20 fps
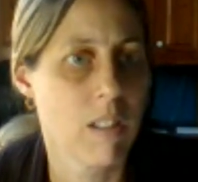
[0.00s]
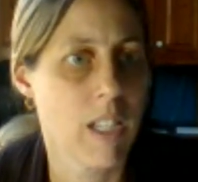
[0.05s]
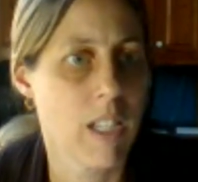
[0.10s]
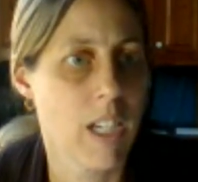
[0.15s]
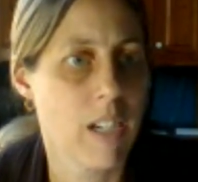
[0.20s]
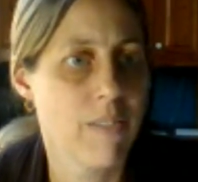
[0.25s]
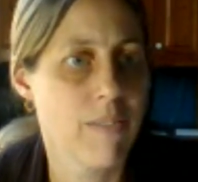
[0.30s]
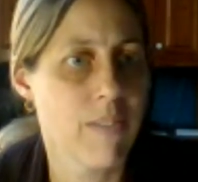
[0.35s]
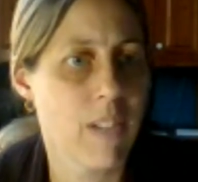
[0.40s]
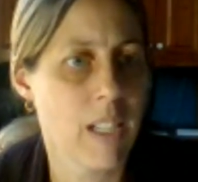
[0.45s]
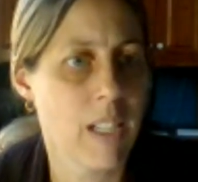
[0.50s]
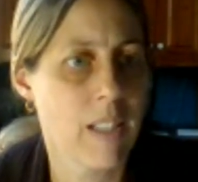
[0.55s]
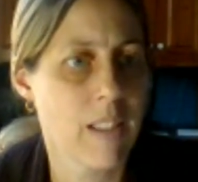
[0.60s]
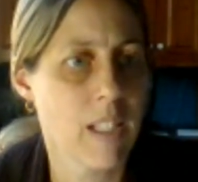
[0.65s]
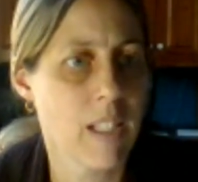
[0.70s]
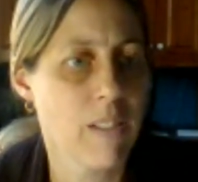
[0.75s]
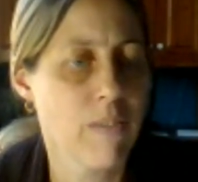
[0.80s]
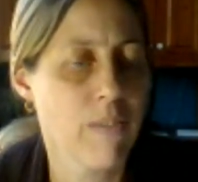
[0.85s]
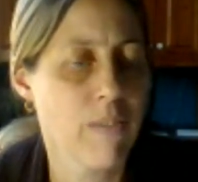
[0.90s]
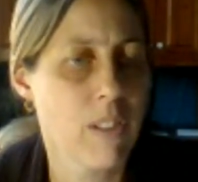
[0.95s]
Yeah, I
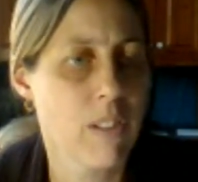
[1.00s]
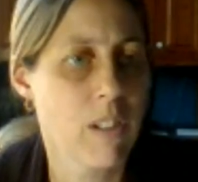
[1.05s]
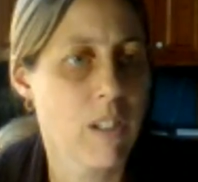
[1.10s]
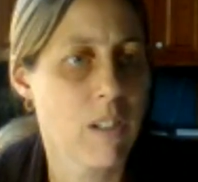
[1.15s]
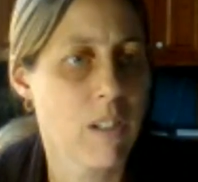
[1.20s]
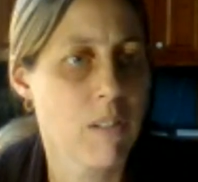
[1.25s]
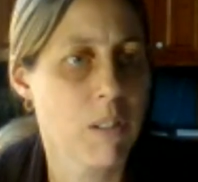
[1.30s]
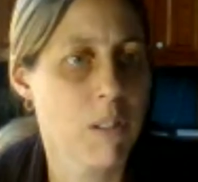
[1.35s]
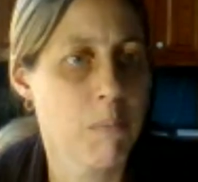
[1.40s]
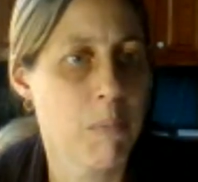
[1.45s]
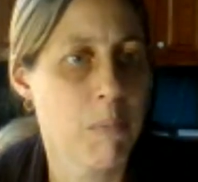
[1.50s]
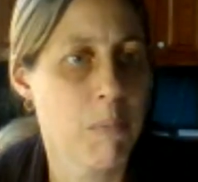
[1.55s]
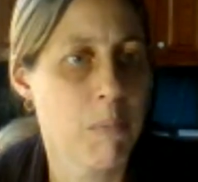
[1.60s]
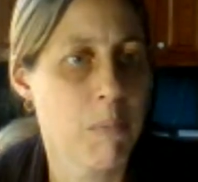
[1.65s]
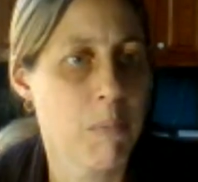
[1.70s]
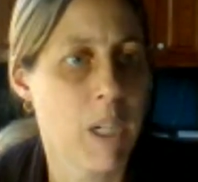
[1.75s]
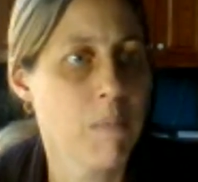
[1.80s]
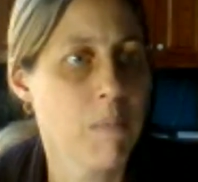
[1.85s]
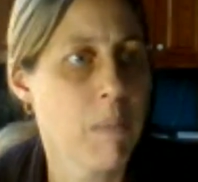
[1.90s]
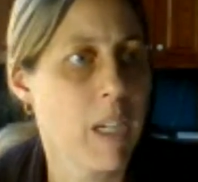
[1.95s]
think if you go to
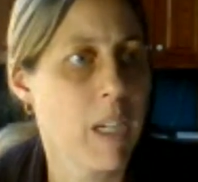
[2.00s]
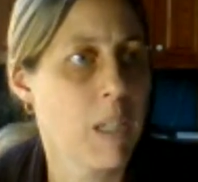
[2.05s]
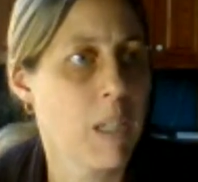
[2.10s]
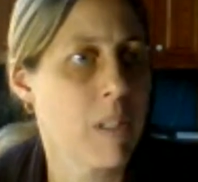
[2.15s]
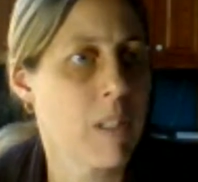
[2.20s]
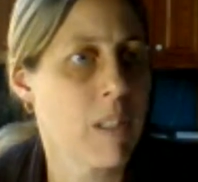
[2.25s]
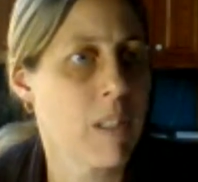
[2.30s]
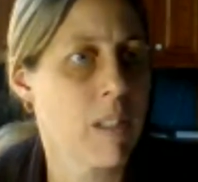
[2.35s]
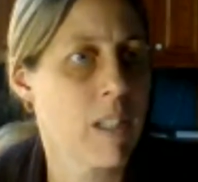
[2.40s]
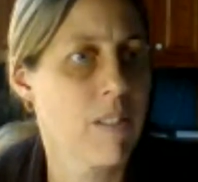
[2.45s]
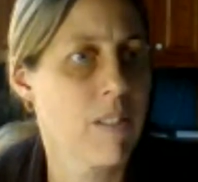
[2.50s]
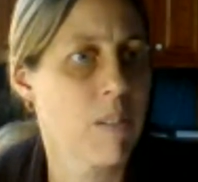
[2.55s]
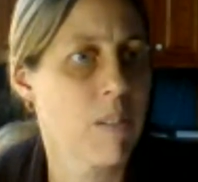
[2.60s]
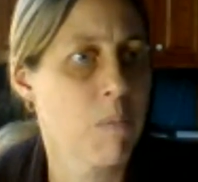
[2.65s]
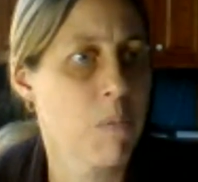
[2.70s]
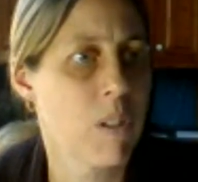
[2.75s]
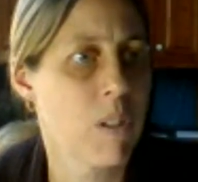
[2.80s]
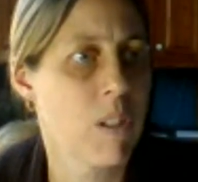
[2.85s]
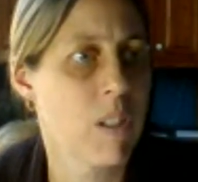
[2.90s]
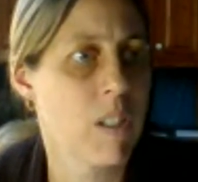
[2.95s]
mind map in
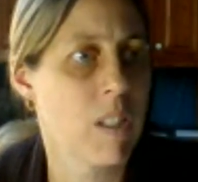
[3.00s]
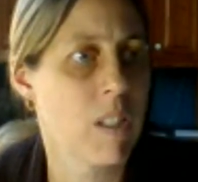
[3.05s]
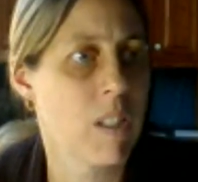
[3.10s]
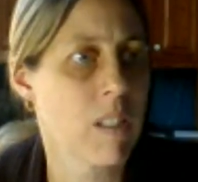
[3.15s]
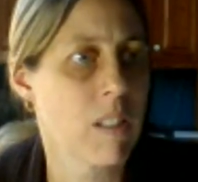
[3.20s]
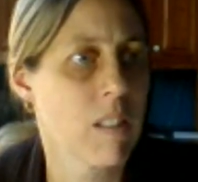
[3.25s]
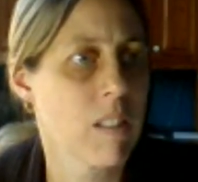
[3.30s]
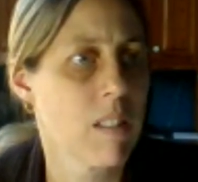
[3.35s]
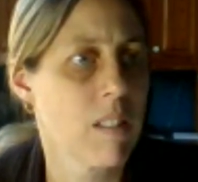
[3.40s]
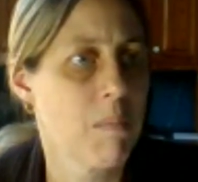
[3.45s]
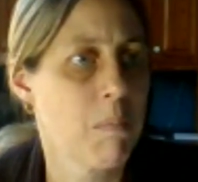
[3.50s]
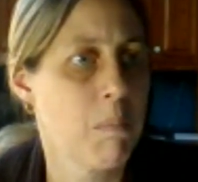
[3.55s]
lesson one,